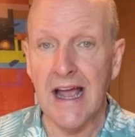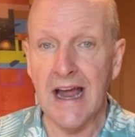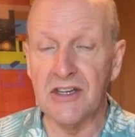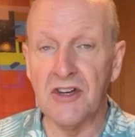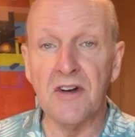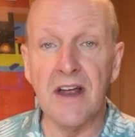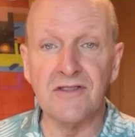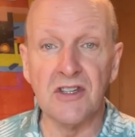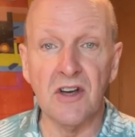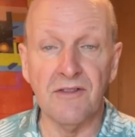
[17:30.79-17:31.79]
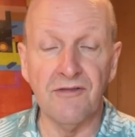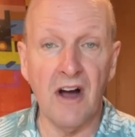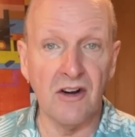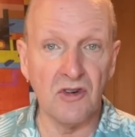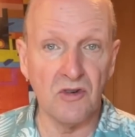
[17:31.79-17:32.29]
and you don't have to go
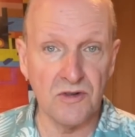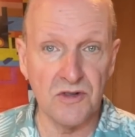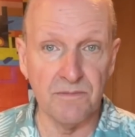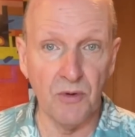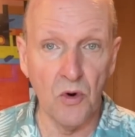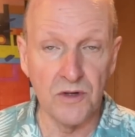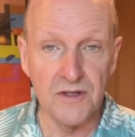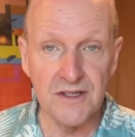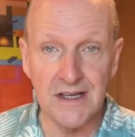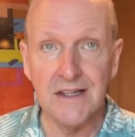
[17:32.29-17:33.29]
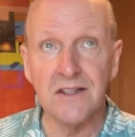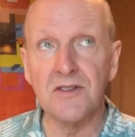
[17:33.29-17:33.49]
far across the borders